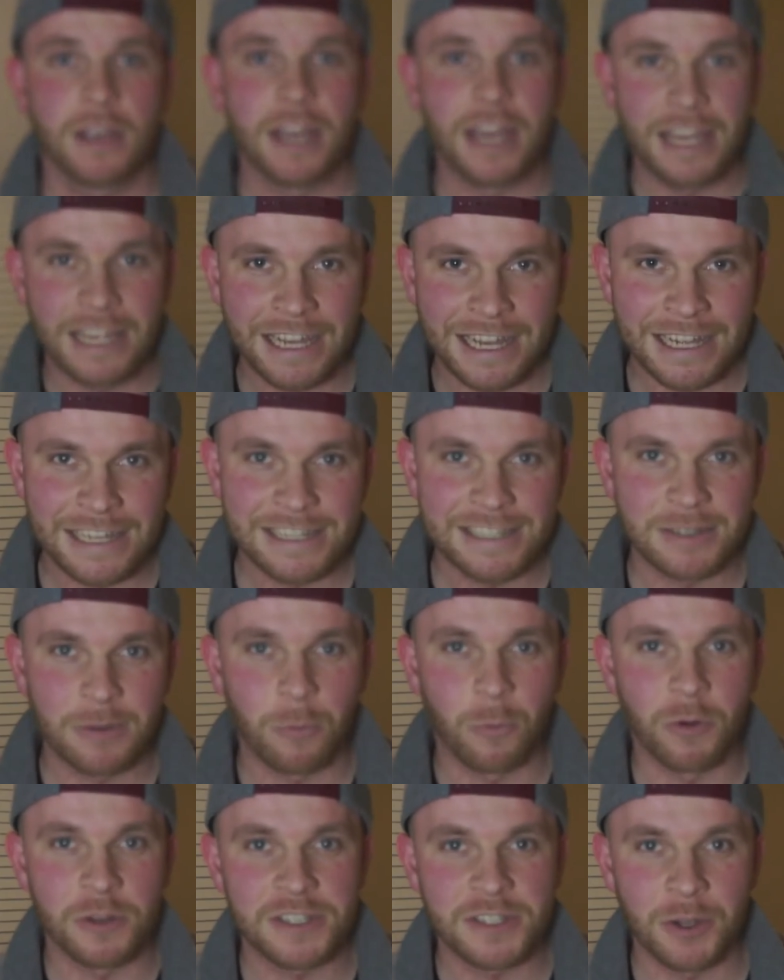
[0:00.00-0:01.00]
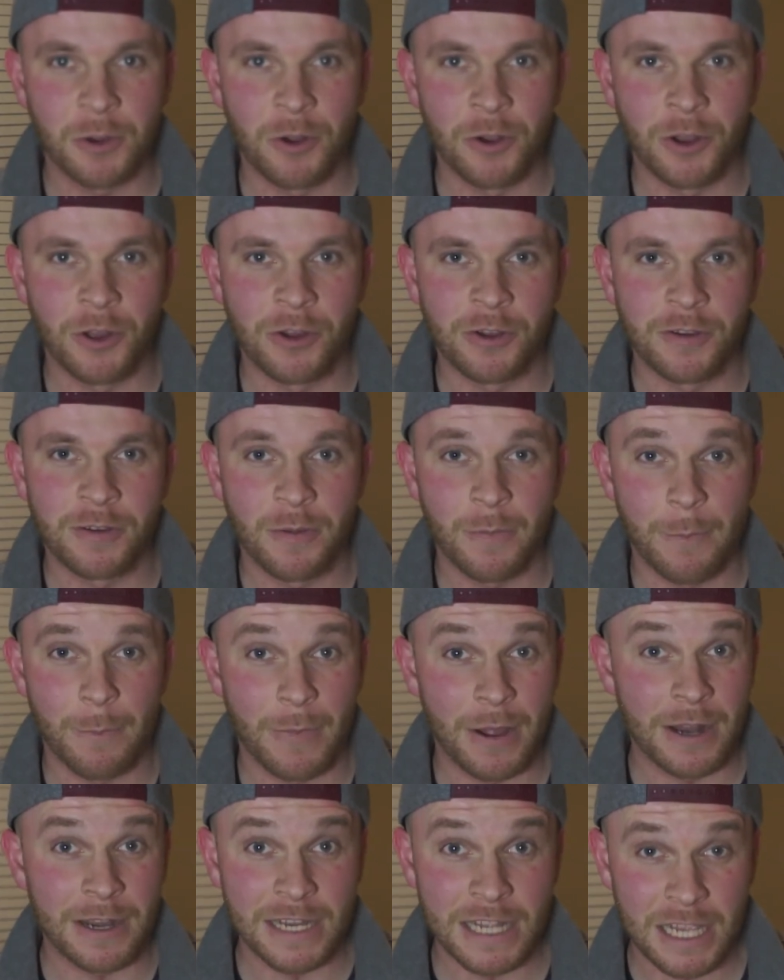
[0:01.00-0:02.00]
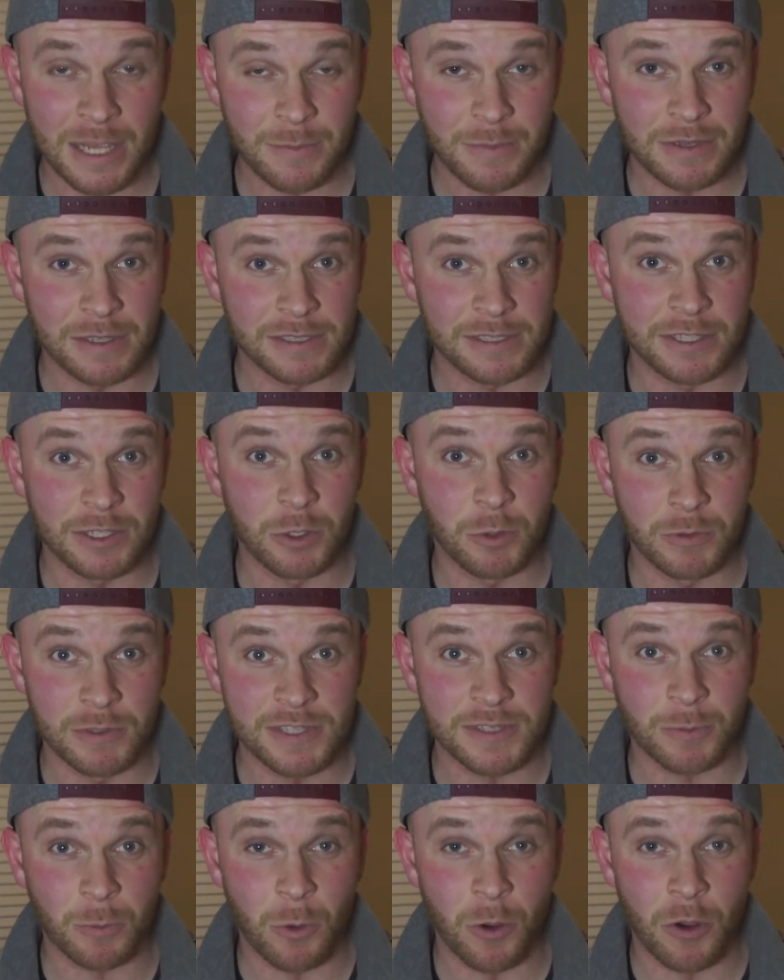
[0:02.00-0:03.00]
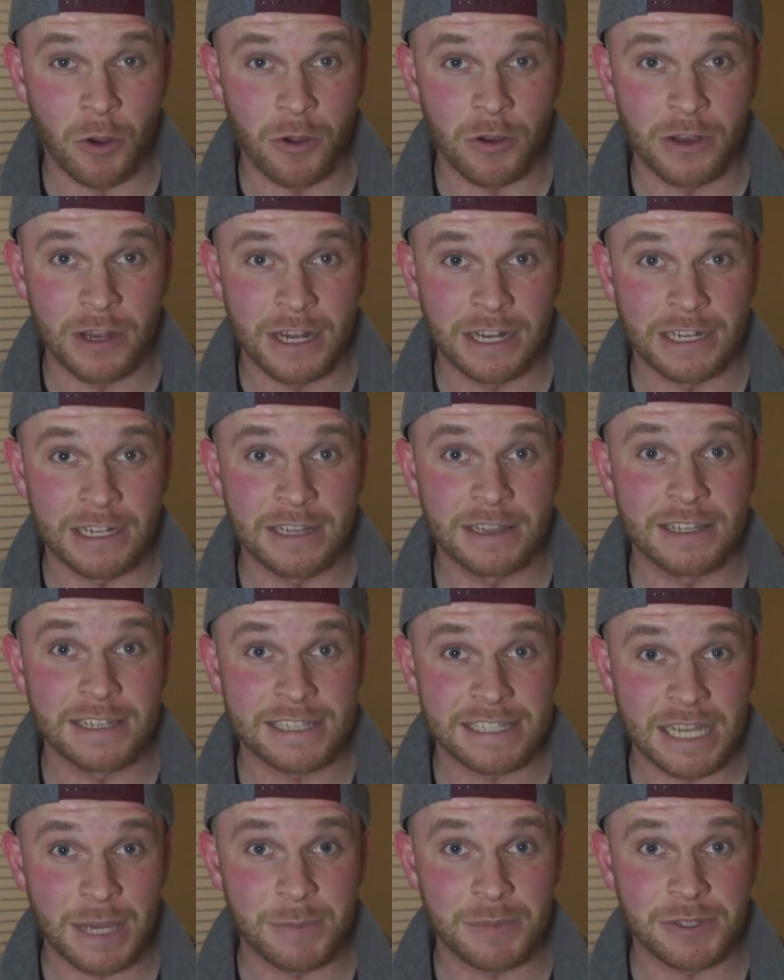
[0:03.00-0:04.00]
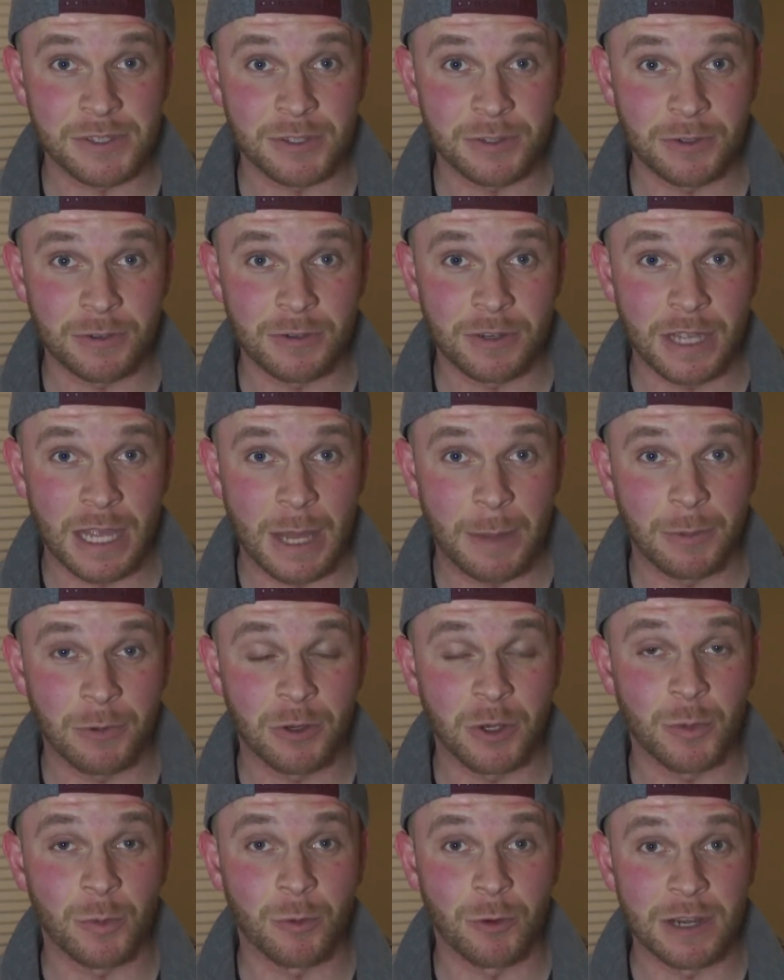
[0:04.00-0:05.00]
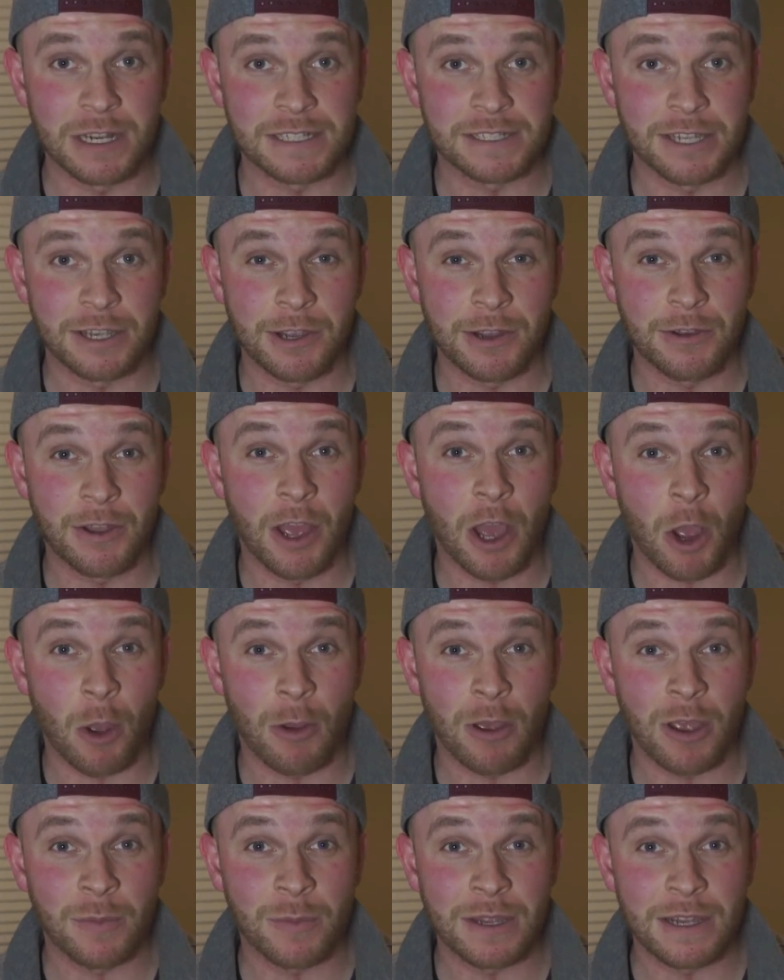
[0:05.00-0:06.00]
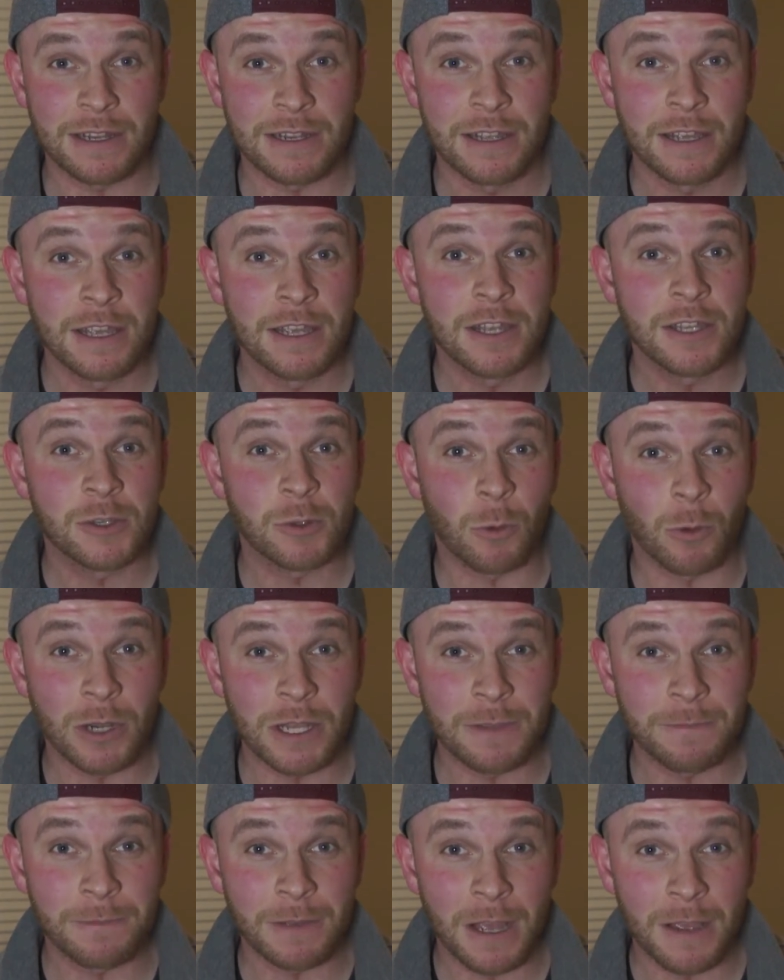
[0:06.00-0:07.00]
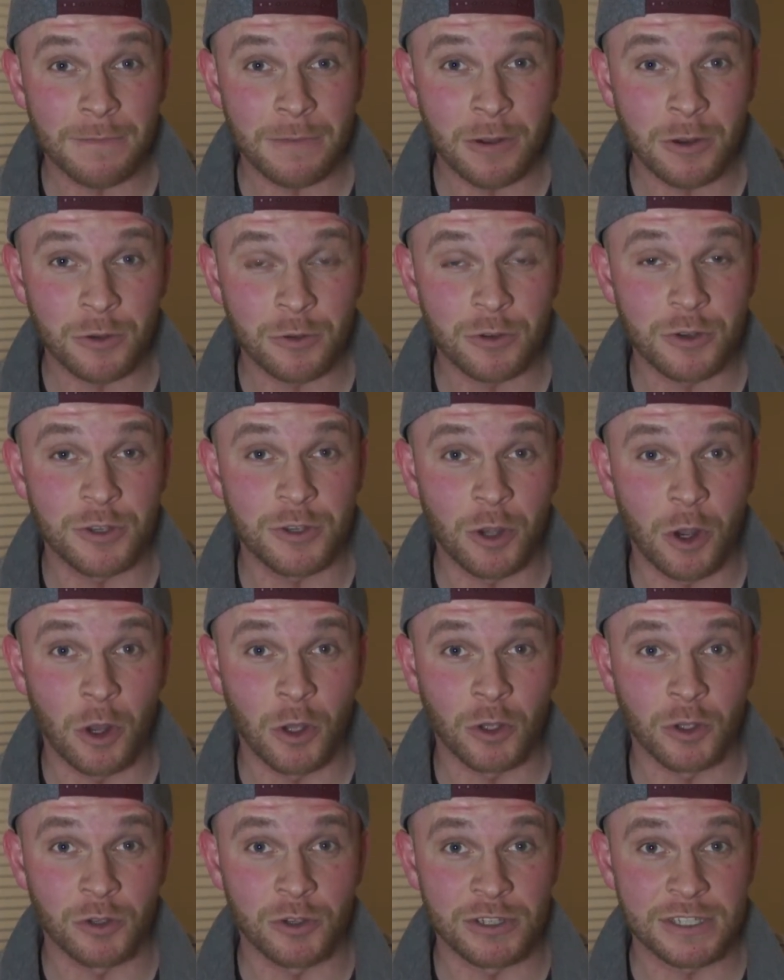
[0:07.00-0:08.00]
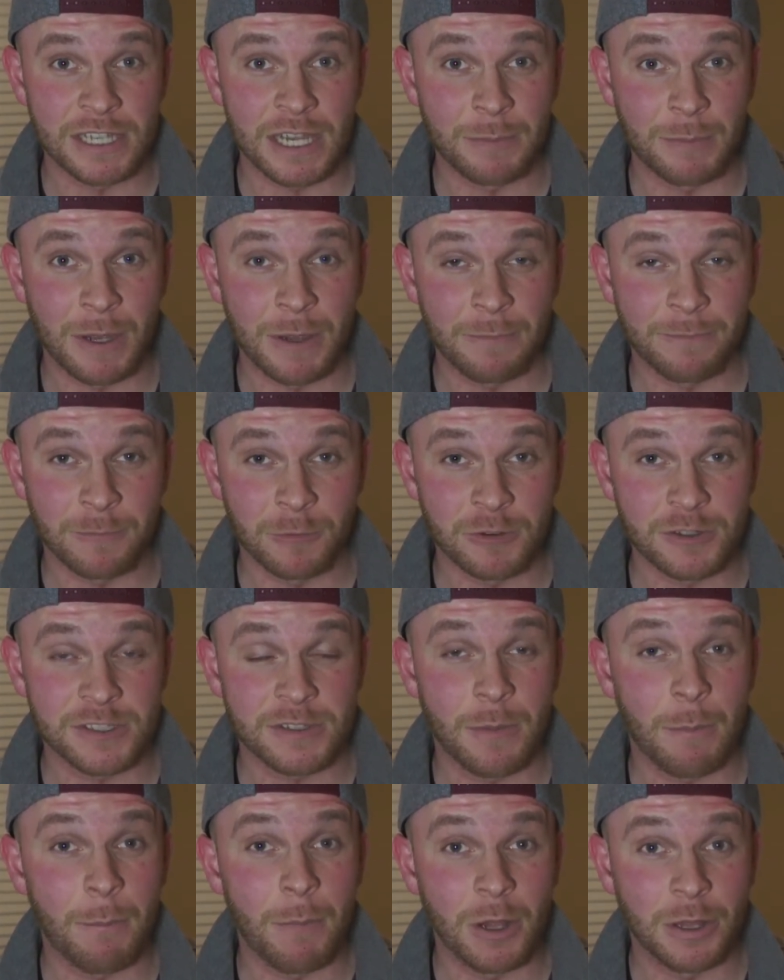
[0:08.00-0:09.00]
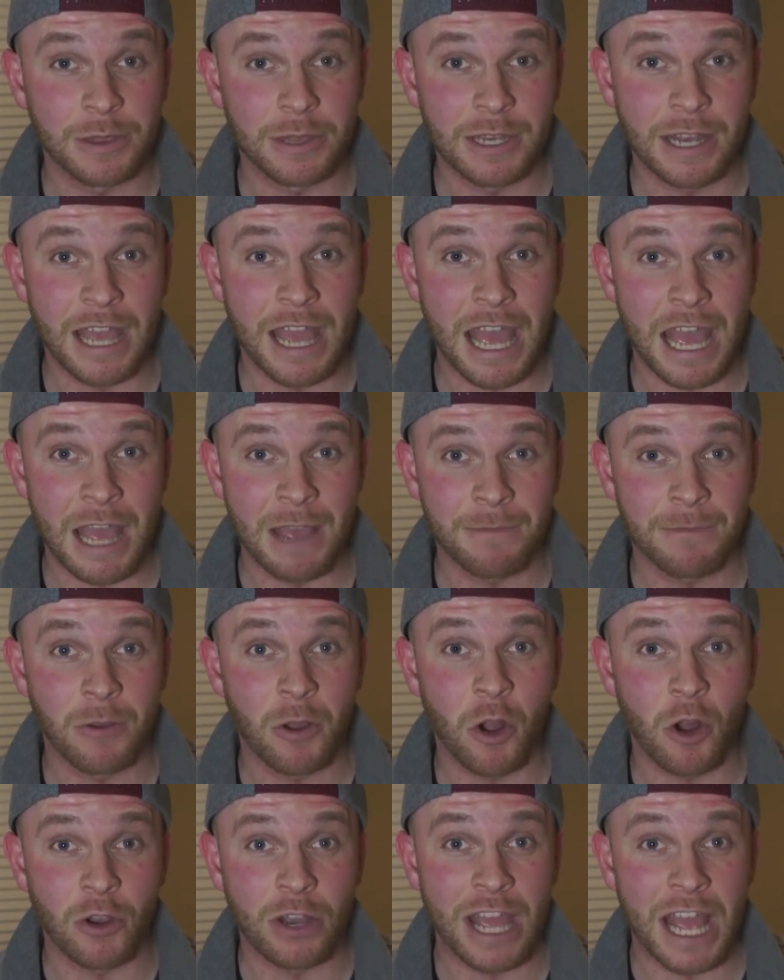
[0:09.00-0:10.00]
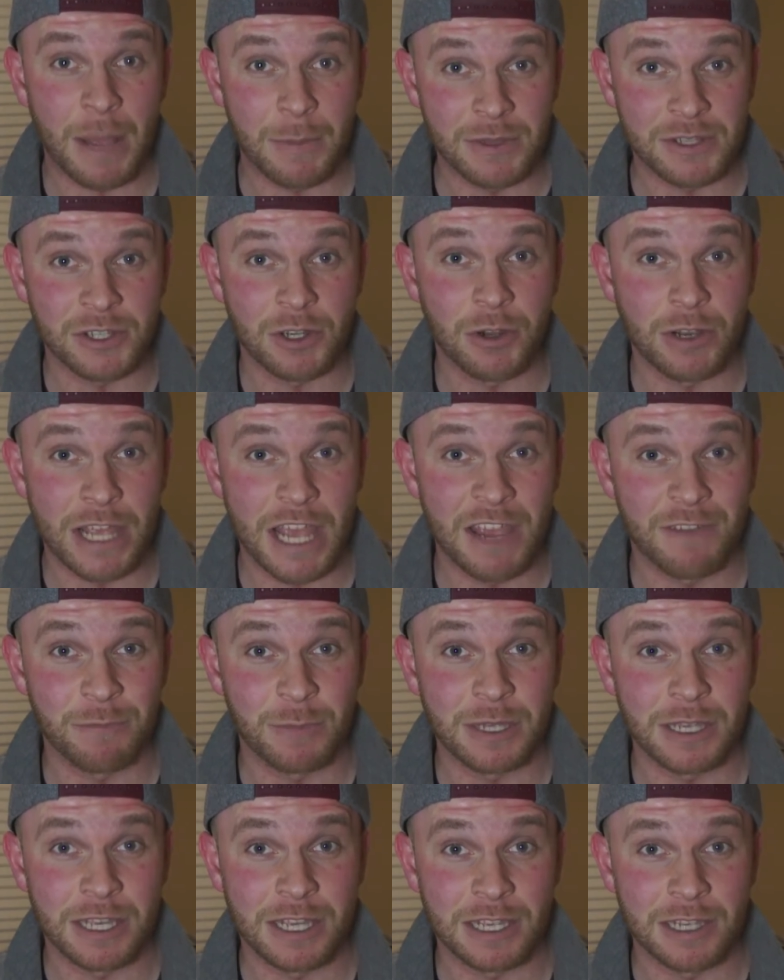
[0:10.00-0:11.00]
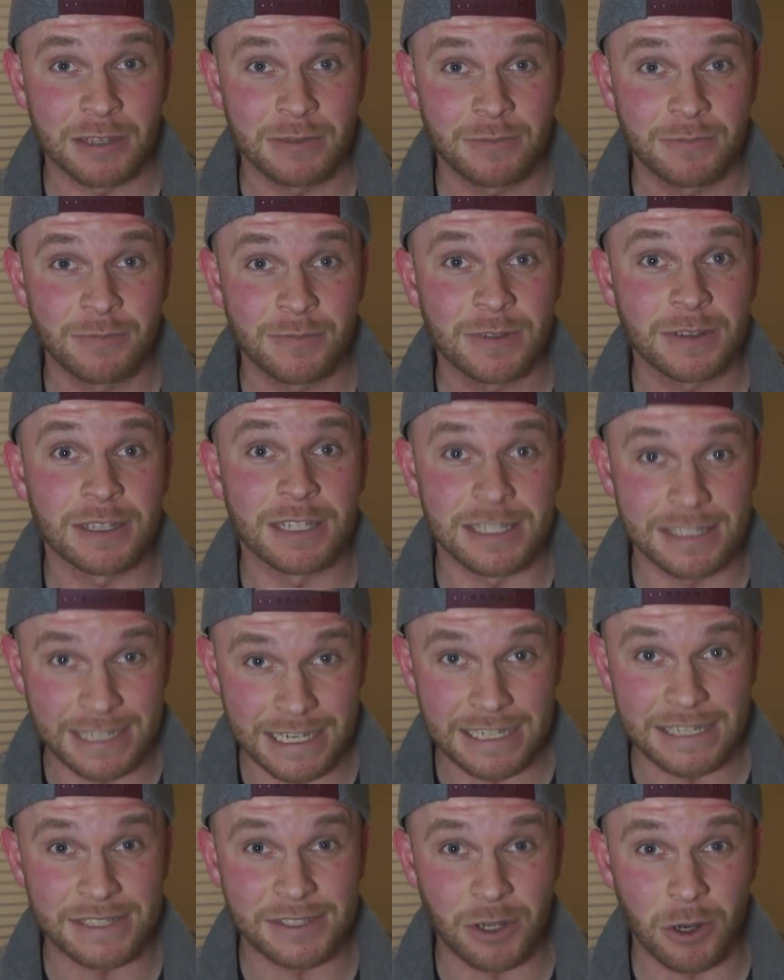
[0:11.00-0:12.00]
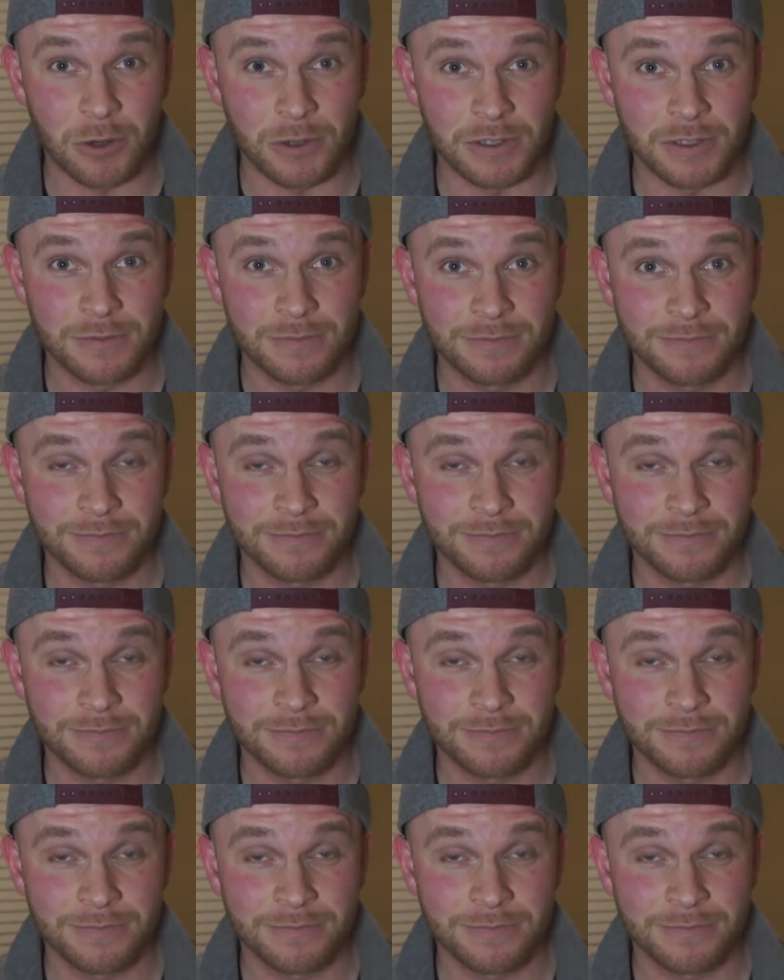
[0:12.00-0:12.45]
Hey guys, what's going on? My name is Ewan Swan, and in this episode I'm going to break down how I made $2,500 in my first month and a half on Amazon FBA. Let's get started.